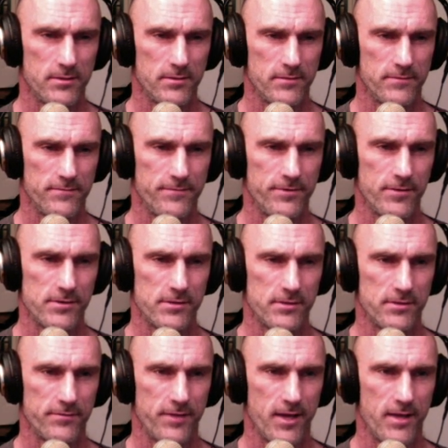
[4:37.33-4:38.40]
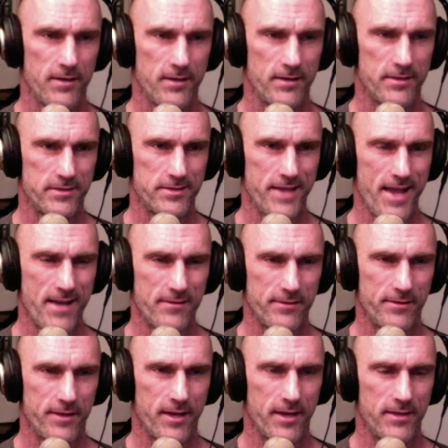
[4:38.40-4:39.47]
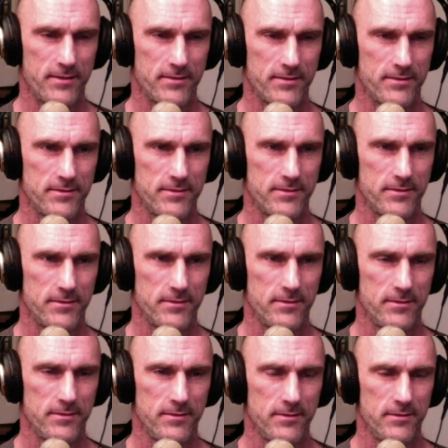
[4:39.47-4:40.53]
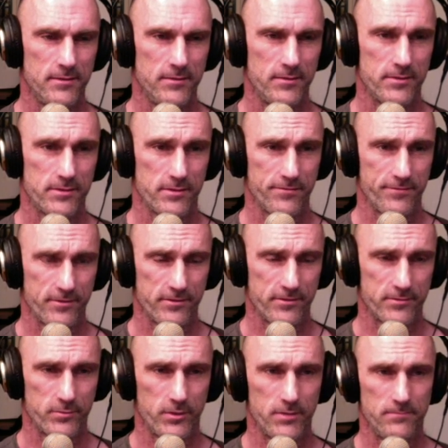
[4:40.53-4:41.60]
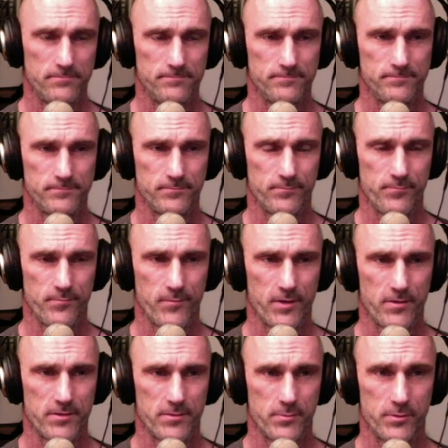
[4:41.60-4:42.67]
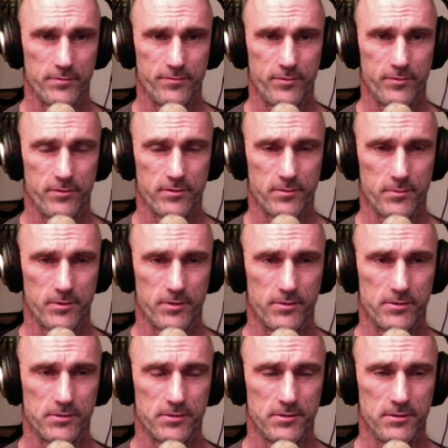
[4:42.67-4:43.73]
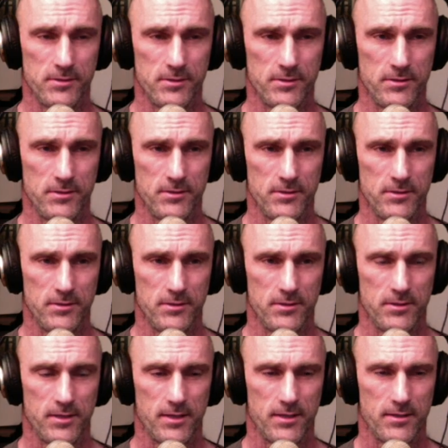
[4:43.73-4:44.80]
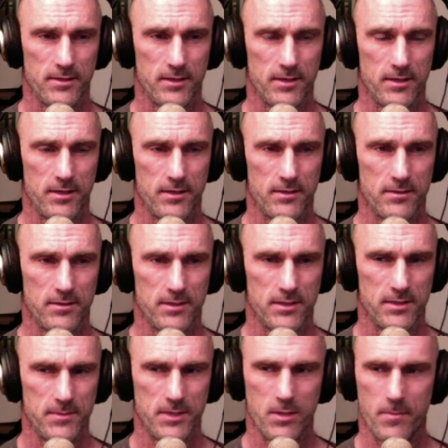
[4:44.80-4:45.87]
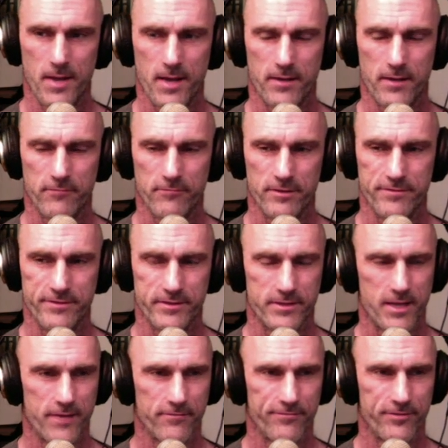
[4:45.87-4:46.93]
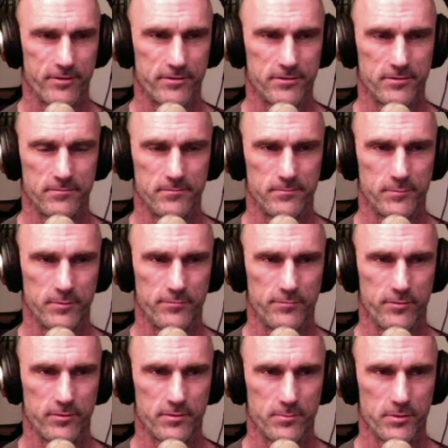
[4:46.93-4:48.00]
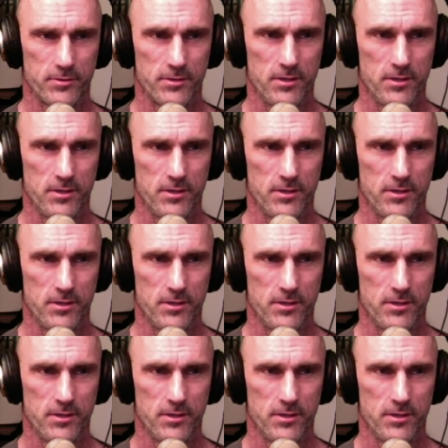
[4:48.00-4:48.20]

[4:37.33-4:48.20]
version of that, not exactly that. There's our first one. There's the brute force approach. And let me go back and revisit that first brute force approach.